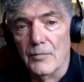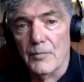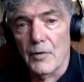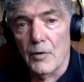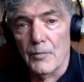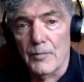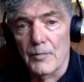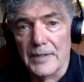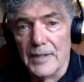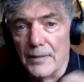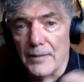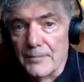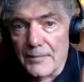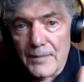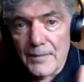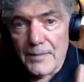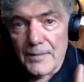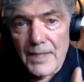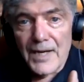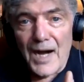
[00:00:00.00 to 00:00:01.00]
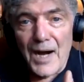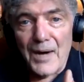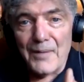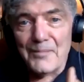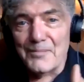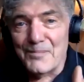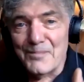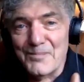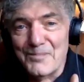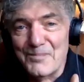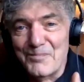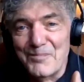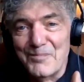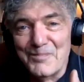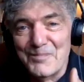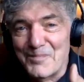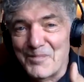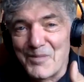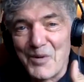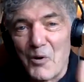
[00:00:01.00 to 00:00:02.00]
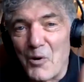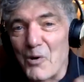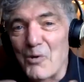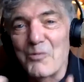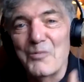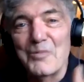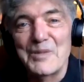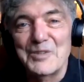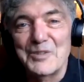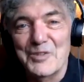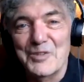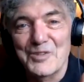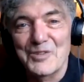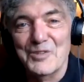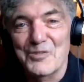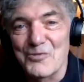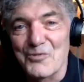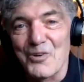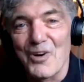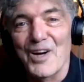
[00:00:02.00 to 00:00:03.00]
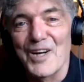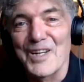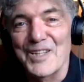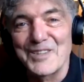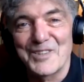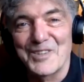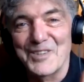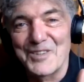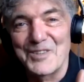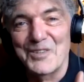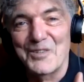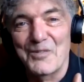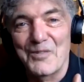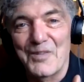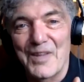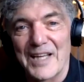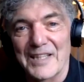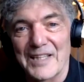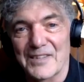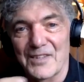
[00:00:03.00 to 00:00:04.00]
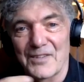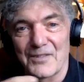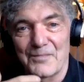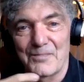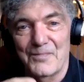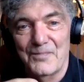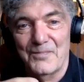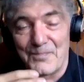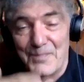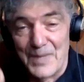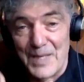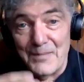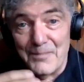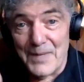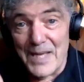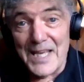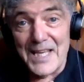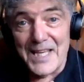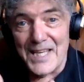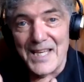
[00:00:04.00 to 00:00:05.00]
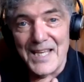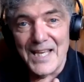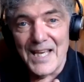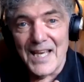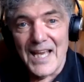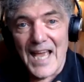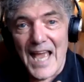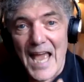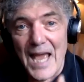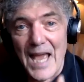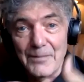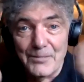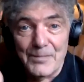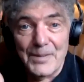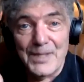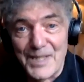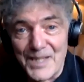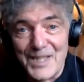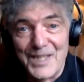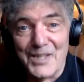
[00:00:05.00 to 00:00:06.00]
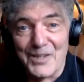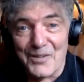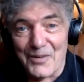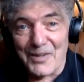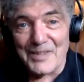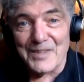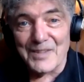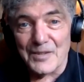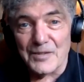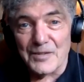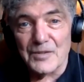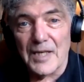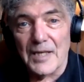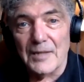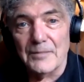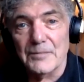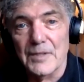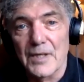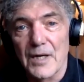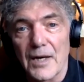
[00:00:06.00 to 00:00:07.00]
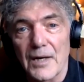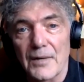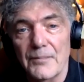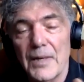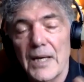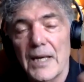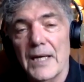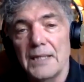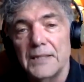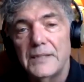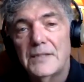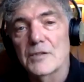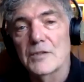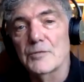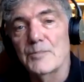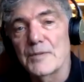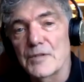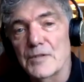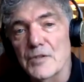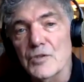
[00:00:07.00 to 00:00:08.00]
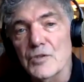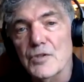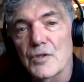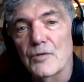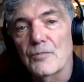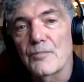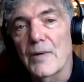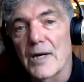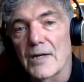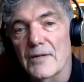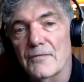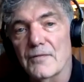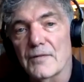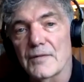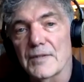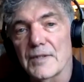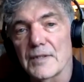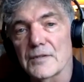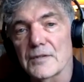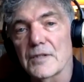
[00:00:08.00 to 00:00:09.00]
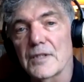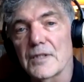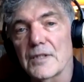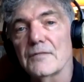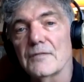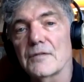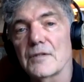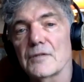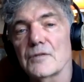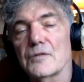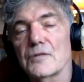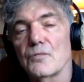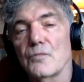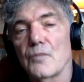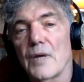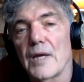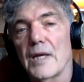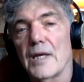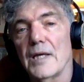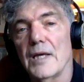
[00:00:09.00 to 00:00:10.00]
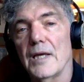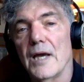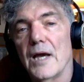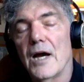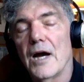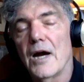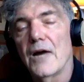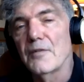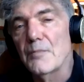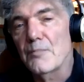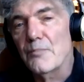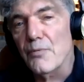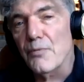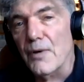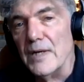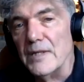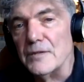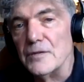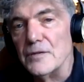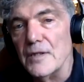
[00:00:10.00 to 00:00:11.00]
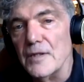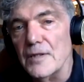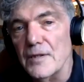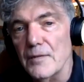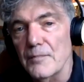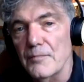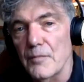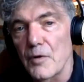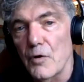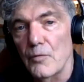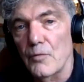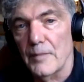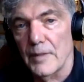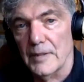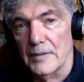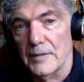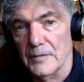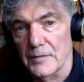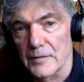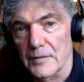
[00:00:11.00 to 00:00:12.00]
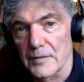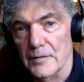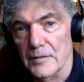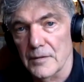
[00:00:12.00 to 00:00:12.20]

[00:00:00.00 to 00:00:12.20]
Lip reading: your moment, I'm always trying to do that, to be me and be here at the same time. Dispositional mindfulness gives us a way of embracing the moment,